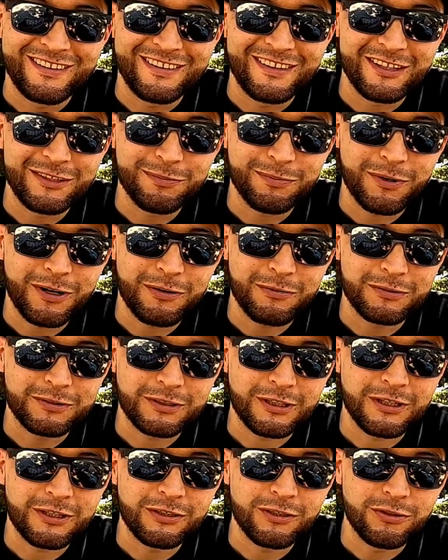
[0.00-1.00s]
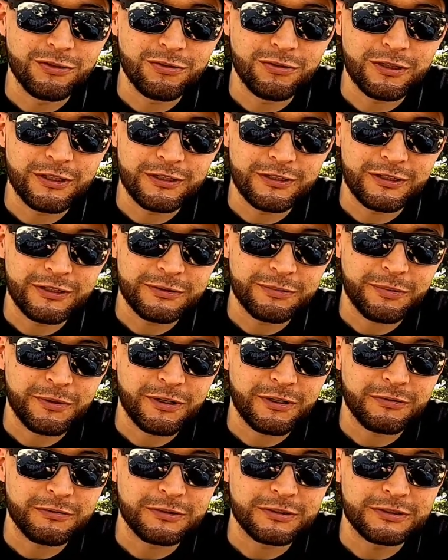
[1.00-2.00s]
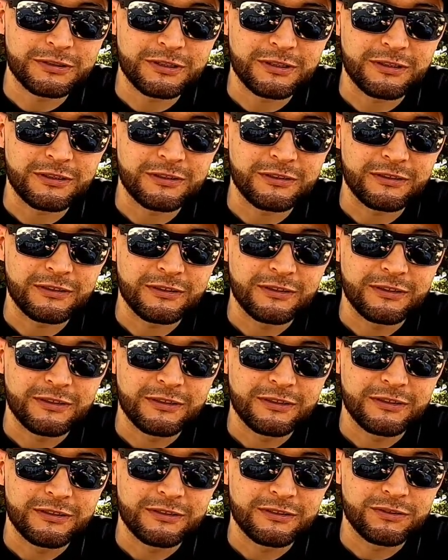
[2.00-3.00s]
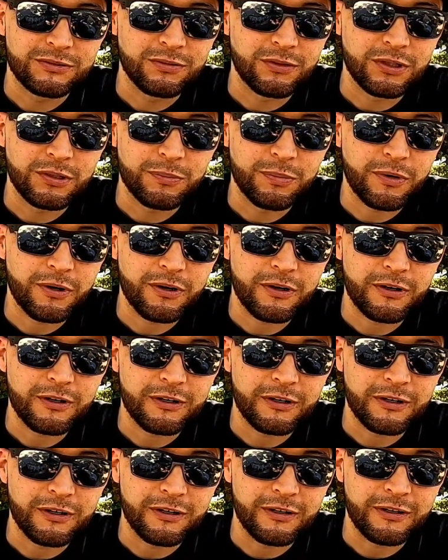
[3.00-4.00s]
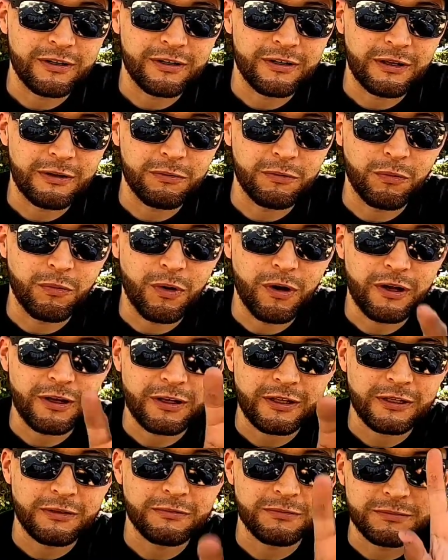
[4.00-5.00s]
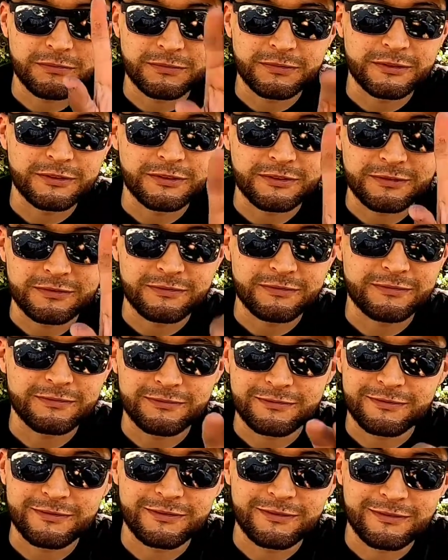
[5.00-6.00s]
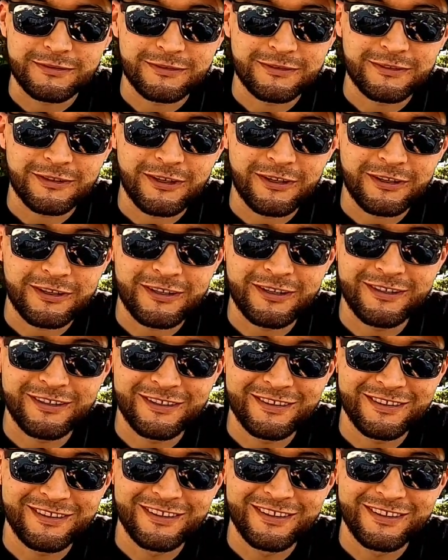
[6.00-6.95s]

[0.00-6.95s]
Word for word: This part was unglued and this part was uh, torn apart. And I was walking and just talking.